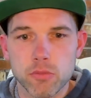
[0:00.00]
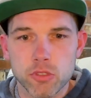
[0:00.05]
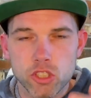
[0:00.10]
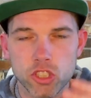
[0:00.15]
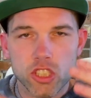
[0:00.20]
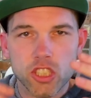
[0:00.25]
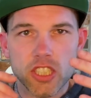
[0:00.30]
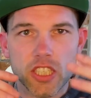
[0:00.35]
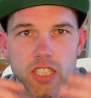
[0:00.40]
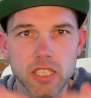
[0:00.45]

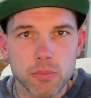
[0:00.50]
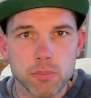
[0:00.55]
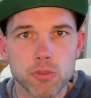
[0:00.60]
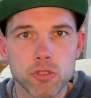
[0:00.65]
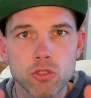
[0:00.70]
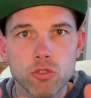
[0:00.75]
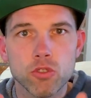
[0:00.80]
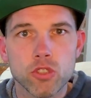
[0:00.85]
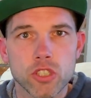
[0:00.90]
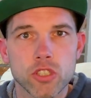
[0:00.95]
Just keep
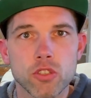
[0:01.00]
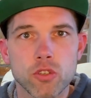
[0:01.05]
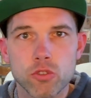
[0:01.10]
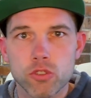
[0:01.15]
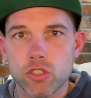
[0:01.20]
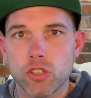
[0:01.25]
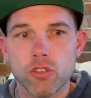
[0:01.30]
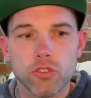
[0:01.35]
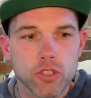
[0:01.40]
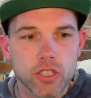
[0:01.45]
using those
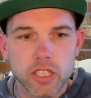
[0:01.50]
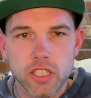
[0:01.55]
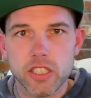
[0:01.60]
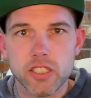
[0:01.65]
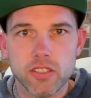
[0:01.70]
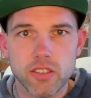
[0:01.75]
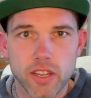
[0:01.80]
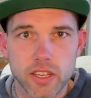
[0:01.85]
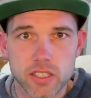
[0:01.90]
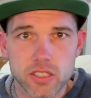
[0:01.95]
little key
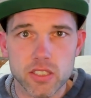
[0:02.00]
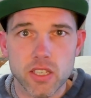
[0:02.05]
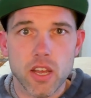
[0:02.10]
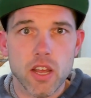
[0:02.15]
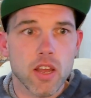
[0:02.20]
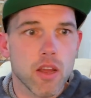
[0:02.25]
clicks.